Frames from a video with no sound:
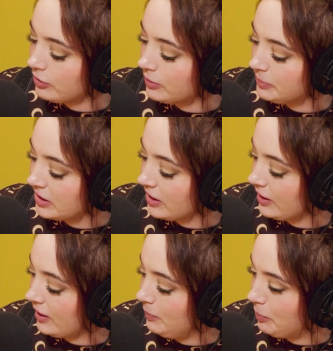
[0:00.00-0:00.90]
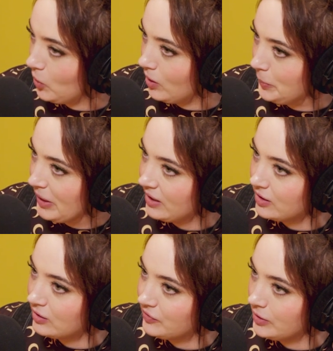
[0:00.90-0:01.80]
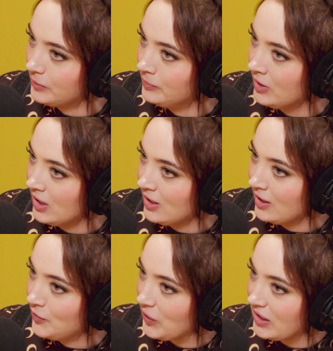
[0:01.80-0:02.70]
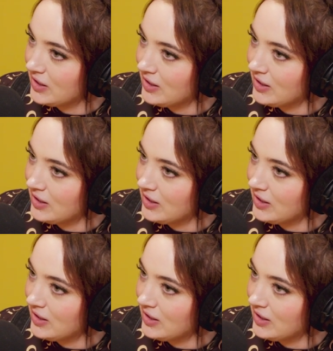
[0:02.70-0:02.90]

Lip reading: on me, I bought a pack of them thinking